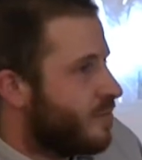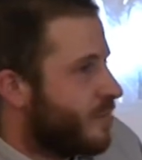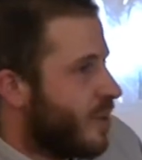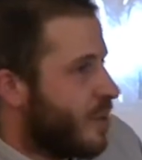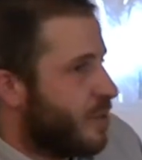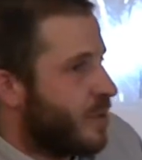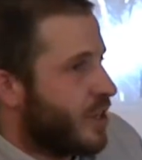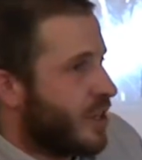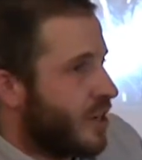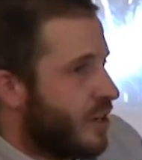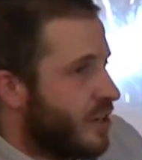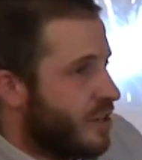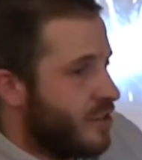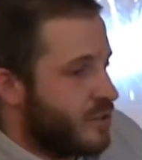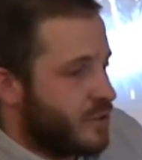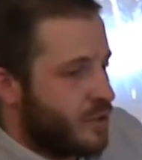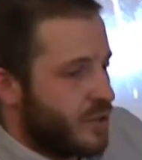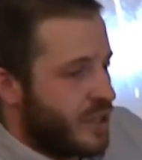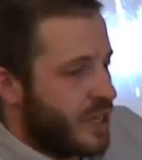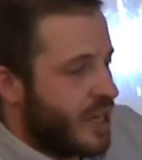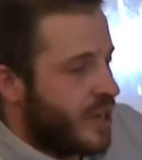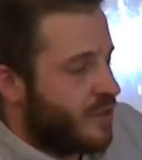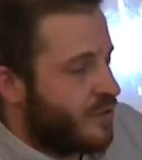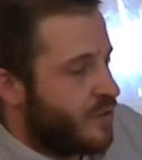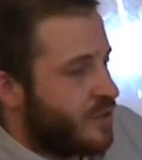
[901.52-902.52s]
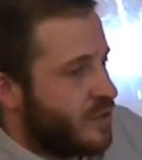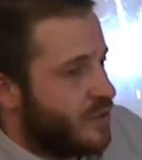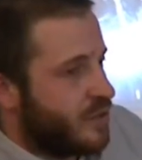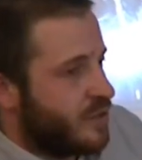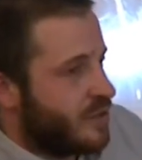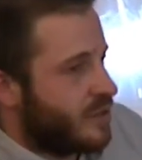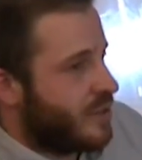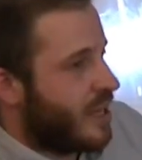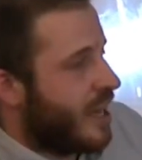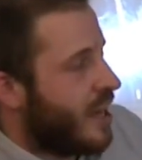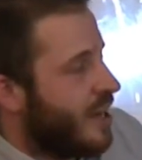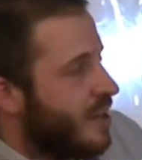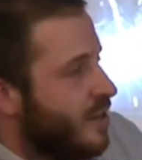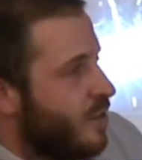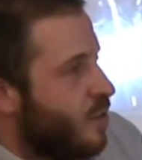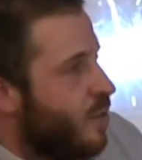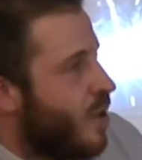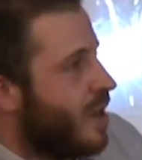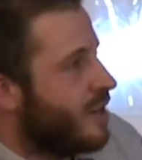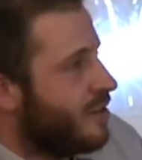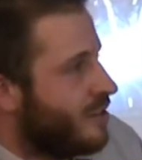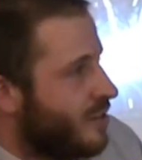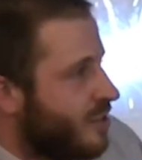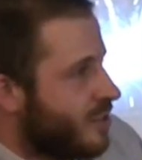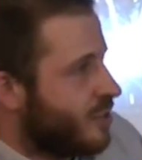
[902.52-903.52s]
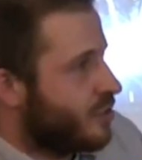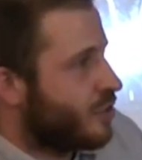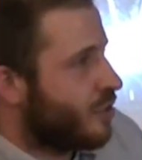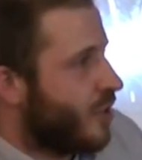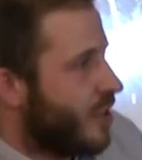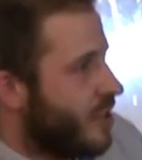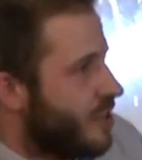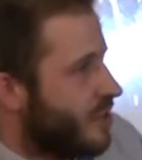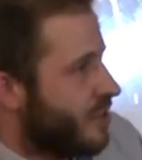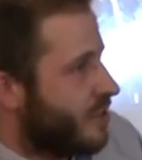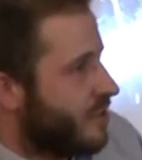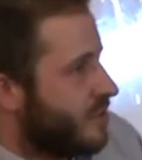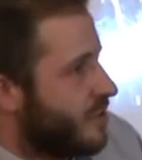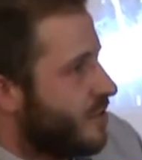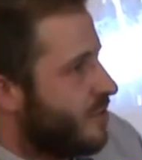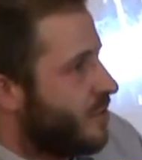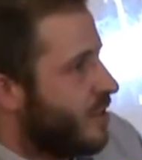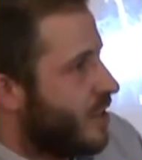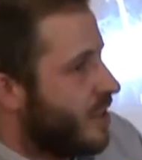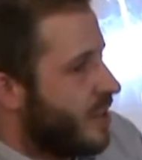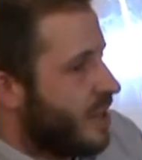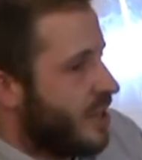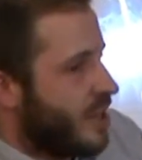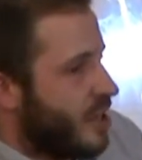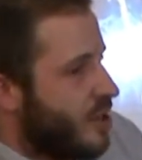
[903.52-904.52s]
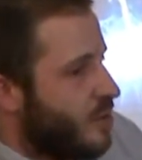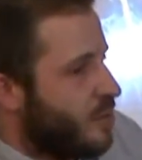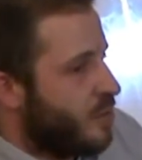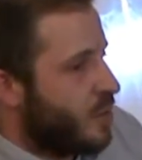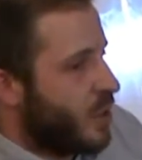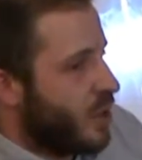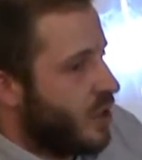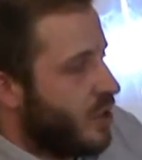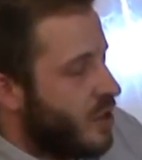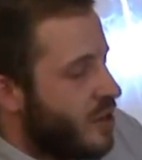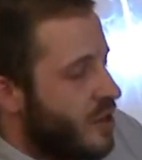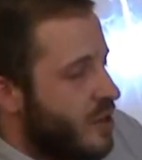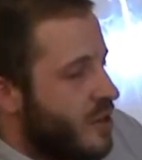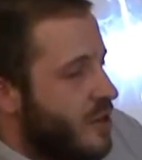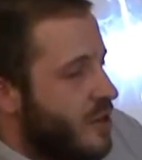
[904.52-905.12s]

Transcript: fabricators or they haven't had welding training and stuff like that. But